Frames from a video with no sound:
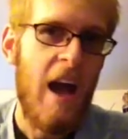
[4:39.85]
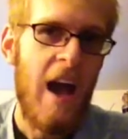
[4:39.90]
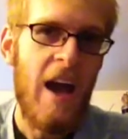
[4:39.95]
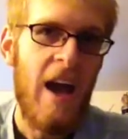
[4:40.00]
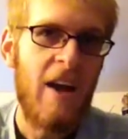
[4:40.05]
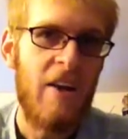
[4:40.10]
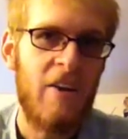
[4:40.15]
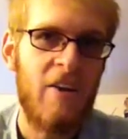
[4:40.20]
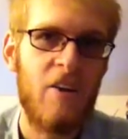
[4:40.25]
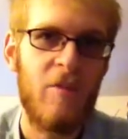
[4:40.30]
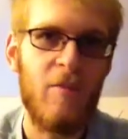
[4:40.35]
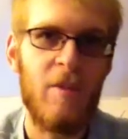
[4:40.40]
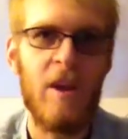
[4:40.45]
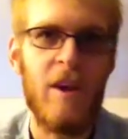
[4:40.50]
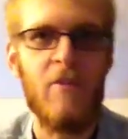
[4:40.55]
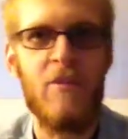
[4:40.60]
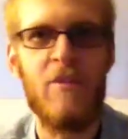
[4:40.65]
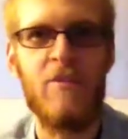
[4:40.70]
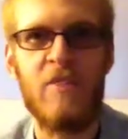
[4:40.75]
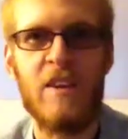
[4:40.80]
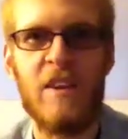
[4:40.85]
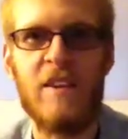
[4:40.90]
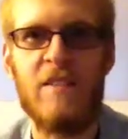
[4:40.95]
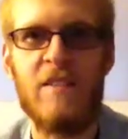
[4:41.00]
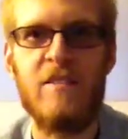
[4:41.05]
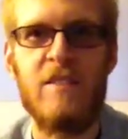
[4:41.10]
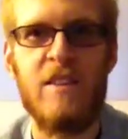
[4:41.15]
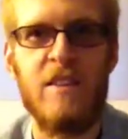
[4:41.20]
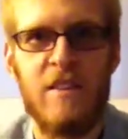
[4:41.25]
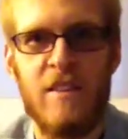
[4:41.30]
I don't know, but I would have liked
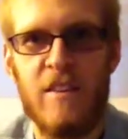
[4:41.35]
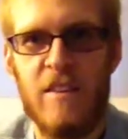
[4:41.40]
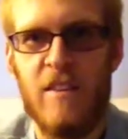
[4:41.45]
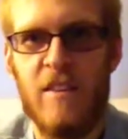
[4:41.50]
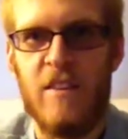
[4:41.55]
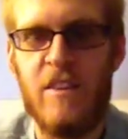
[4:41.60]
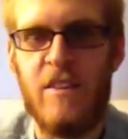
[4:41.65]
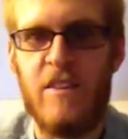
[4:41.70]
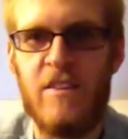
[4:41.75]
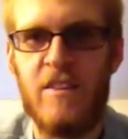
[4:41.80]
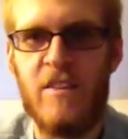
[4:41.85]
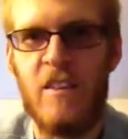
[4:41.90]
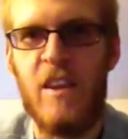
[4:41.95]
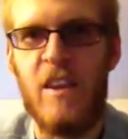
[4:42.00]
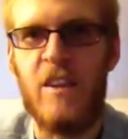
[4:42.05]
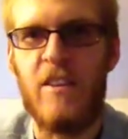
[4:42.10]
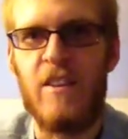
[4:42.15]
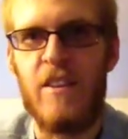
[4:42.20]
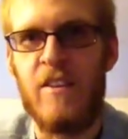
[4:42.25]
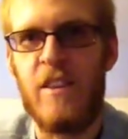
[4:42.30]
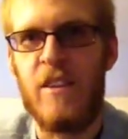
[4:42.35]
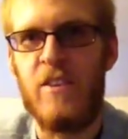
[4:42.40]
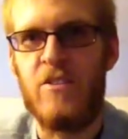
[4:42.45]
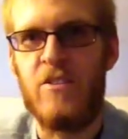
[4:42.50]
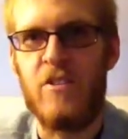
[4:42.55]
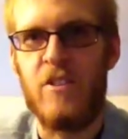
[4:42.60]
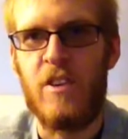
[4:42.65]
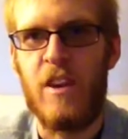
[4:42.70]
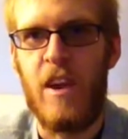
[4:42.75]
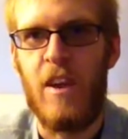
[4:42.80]
to see the scene that they
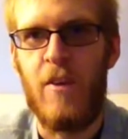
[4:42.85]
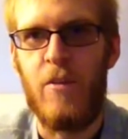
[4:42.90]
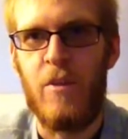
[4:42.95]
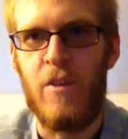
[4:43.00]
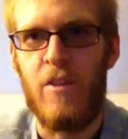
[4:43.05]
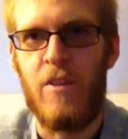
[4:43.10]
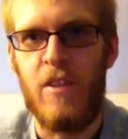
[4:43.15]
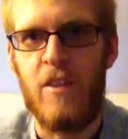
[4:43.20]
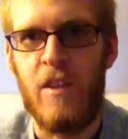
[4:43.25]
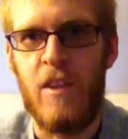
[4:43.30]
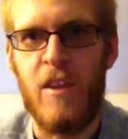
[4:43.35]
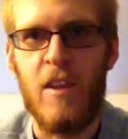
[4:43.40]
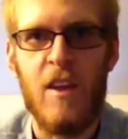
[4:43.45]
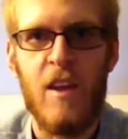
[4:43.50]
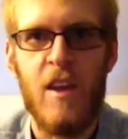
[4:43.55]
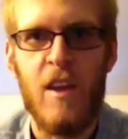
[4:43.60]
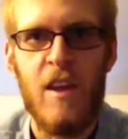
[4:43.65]
took out with the